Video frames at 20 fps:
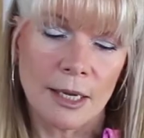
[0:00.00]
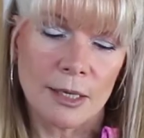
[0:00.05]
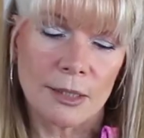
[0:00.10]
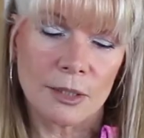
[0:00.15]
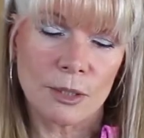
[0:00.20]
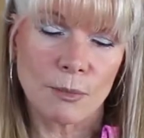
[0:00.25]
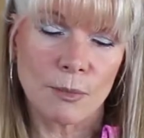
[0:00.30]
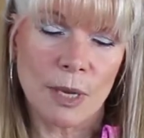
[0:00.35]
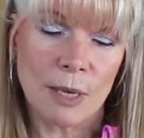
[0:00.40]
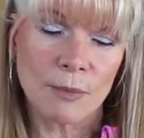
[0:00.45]

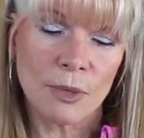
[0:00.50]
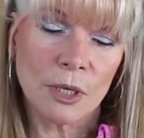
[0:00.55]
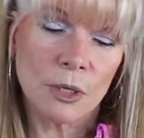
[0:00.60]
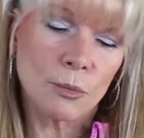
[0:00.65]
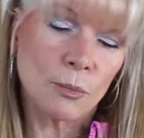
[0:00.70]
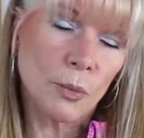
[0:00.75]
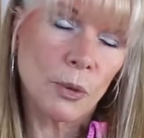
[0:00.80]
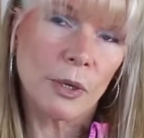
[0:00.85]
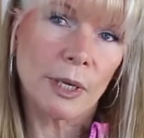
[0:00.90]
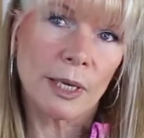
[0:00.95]
So maybe you
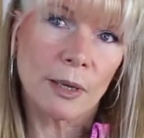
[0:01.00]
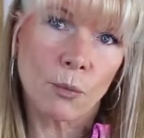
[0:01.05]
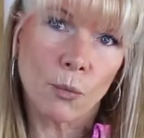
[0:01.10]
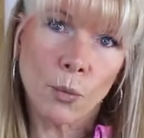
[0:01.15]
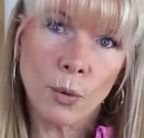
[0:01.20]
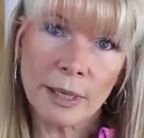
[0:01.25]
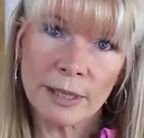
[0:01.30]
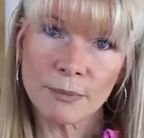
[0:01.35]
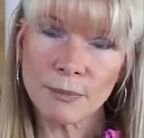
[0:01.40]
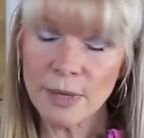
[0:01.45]
put
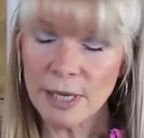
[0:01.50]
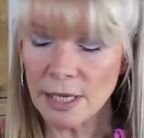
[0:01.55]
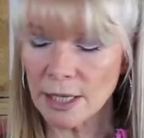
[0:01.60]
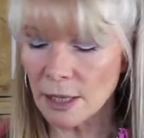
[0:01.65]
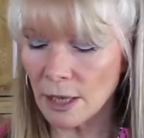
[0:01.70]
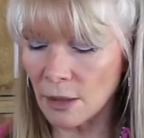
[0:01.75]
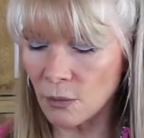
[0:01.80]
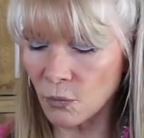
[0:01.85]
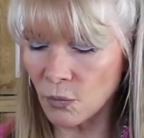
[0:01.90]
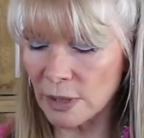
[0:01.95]
one
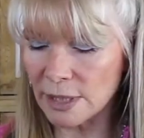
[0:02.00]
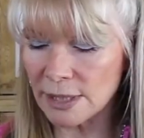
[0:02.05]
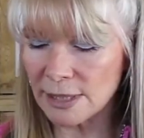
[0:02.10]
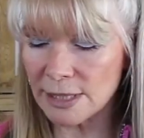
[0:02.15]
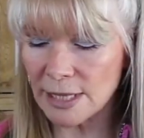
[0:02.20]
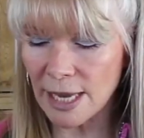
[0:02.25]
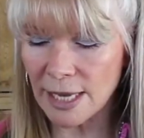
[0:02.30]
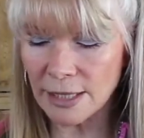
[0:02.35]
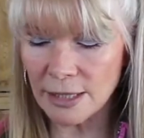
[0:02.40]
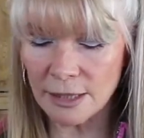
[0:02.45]
pin on one
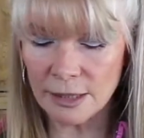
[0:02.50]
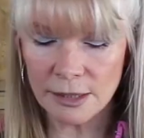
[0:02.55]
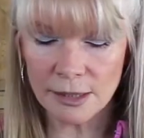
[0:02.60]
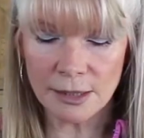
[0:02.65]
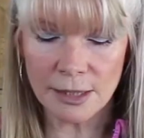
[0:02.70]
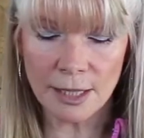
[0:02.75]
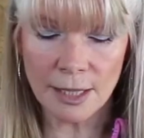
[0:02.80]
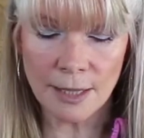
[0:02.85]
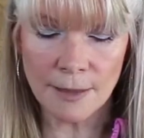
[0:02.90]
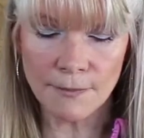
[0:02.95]
side of the
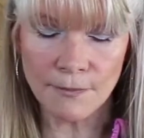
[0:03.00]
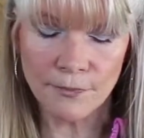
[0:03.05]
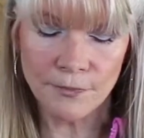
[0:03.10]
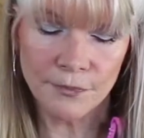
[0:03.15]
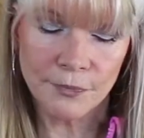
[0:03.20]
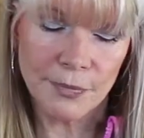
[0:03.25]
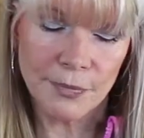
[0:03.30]
seam